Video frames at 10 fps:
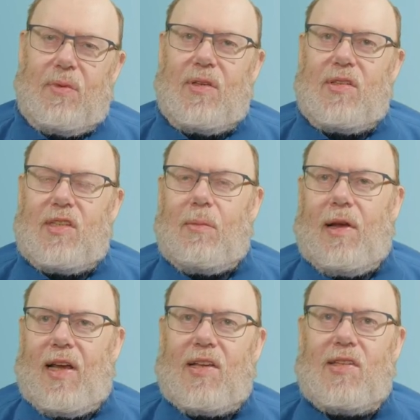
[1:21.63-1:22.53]

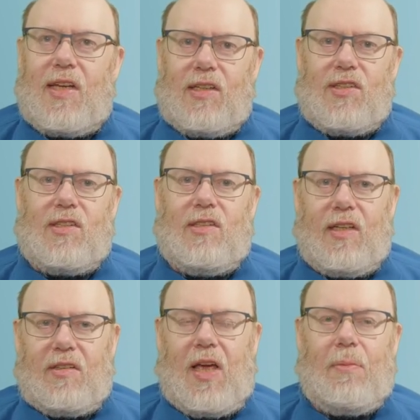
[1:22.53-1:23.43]
similar things
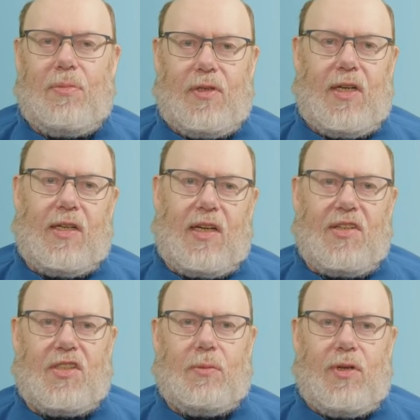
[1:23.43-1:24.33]
did happen in
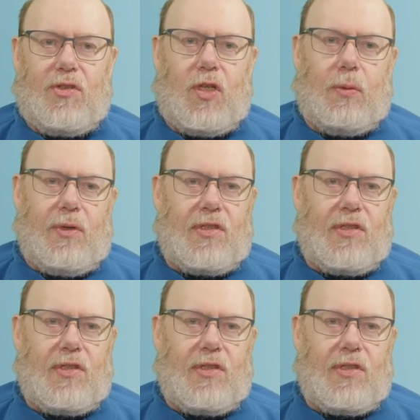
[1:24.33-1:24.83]
customer service.